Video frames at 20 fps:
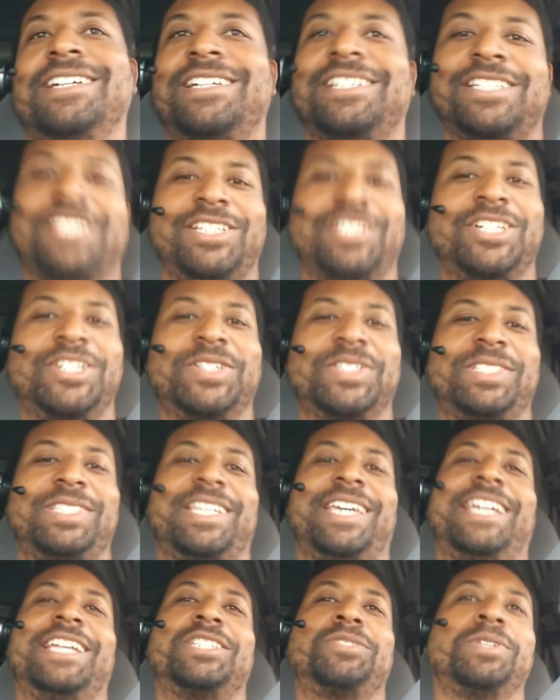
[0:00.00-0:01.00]
You know I'm saying?
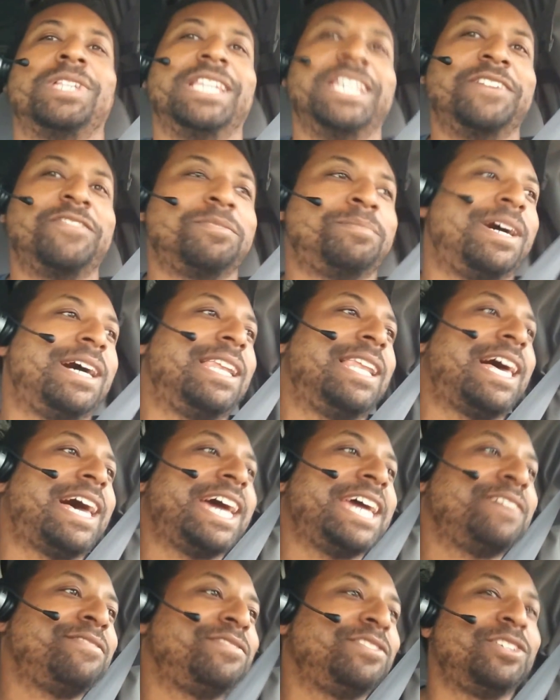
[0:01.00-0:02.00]
It's the love of my
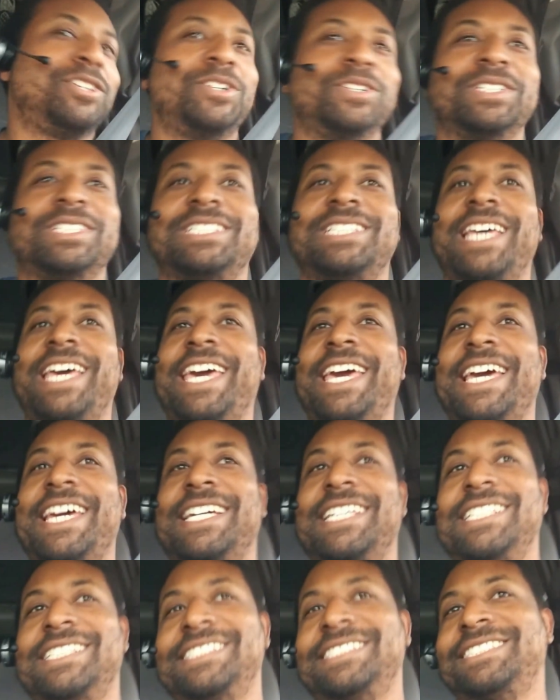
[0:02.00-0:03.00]
life, you know I'm
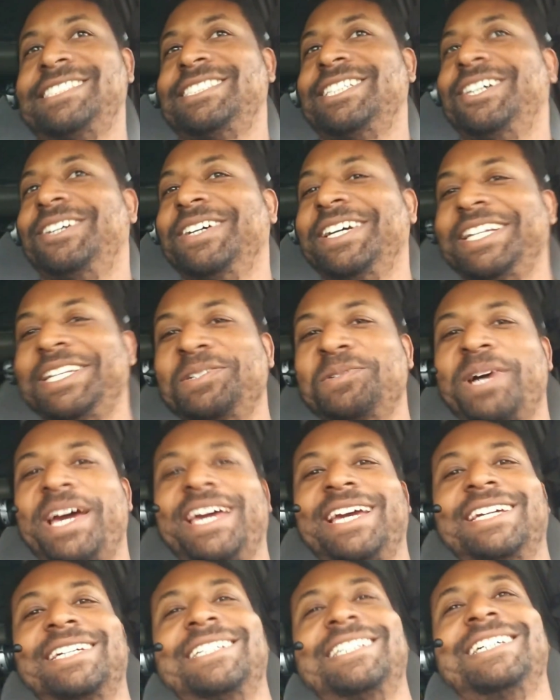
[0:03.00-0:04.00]
saying? So anyway,
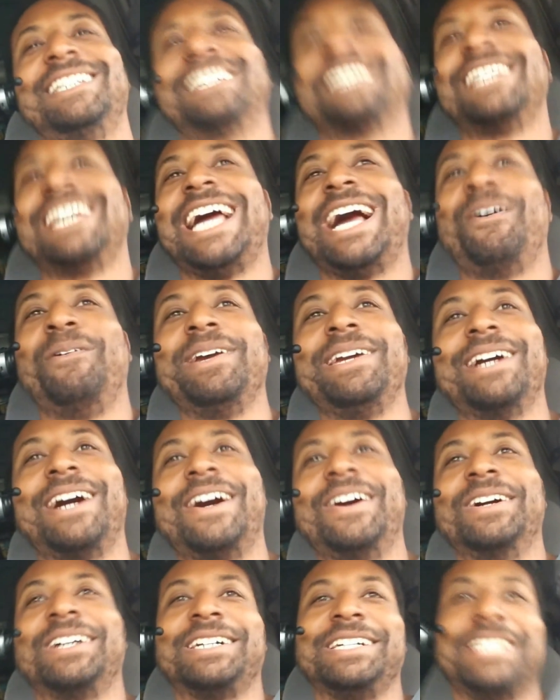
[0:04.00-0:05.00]
we all
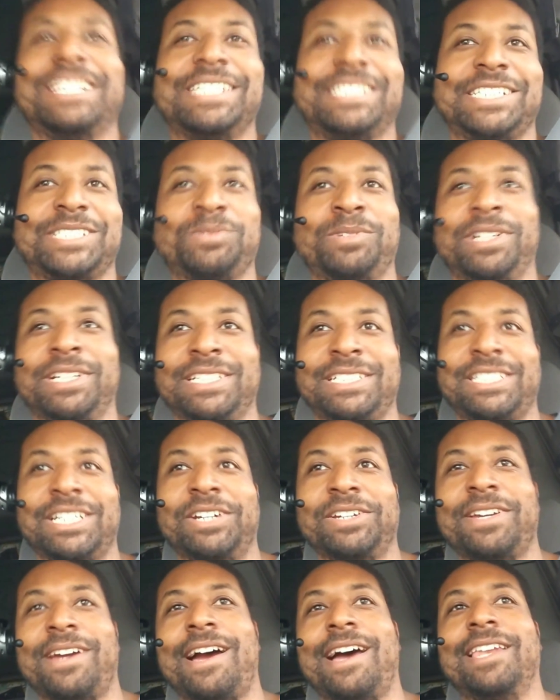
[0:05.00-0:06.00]
good. Just want to show
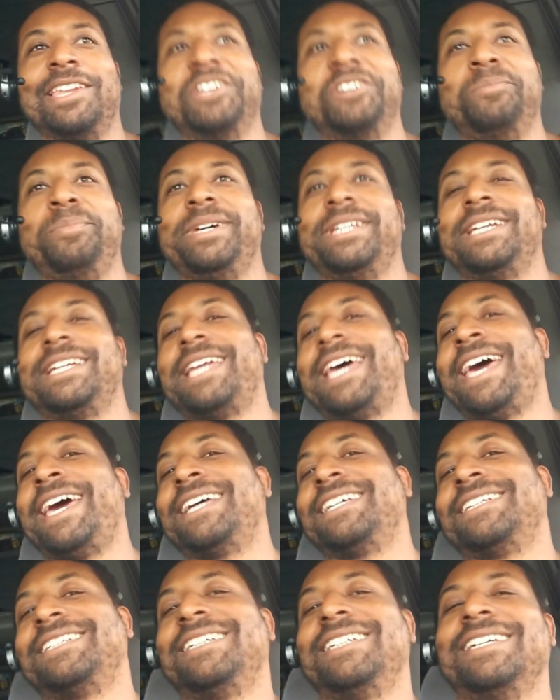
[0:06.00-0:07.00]
y'all a little bit of that,
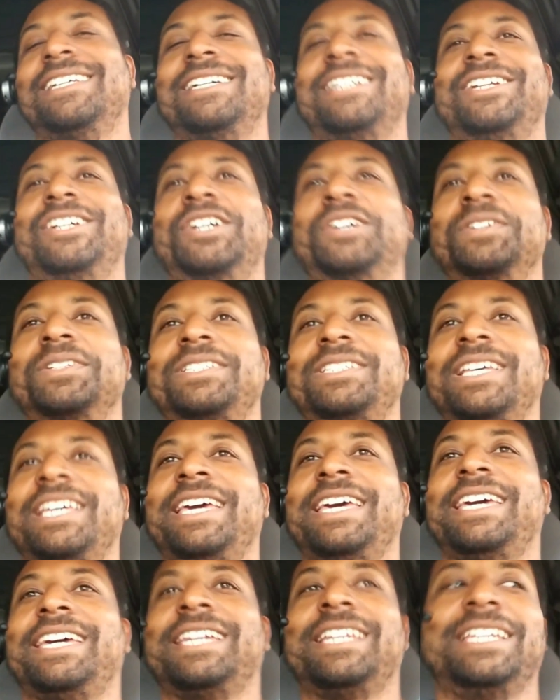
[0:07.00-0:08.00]
you know I'm
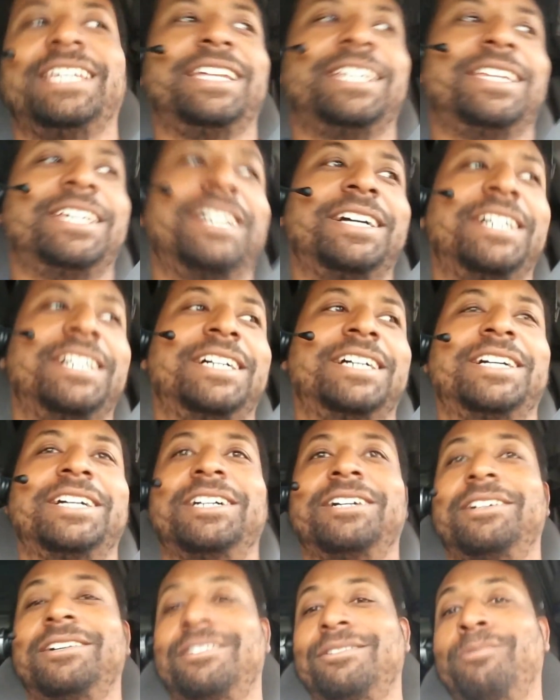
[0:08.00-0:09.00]
saying? And
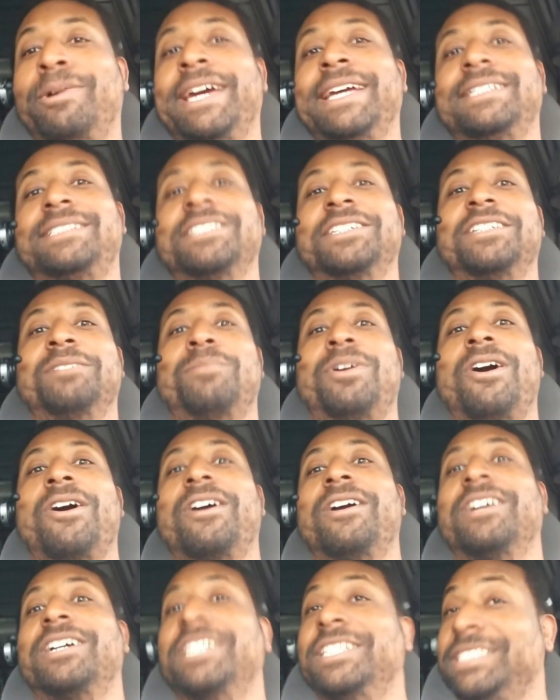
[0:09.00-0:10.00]
uh, wait until tomorrow
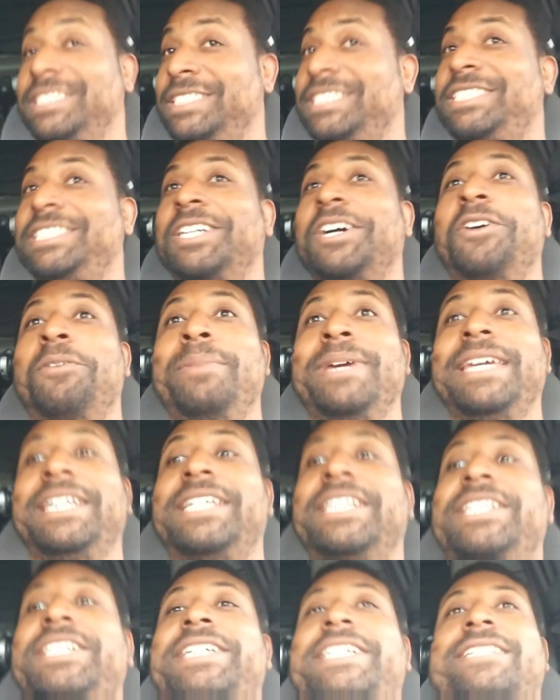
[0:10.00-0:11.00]
because it's going to be
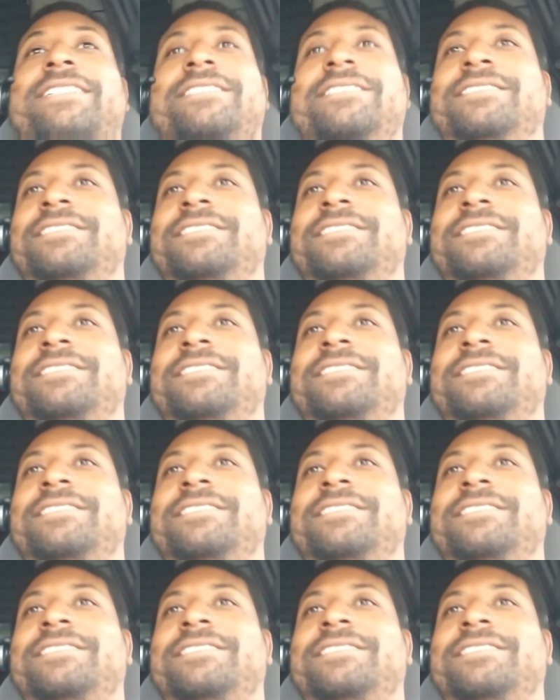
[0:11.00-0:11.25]
good.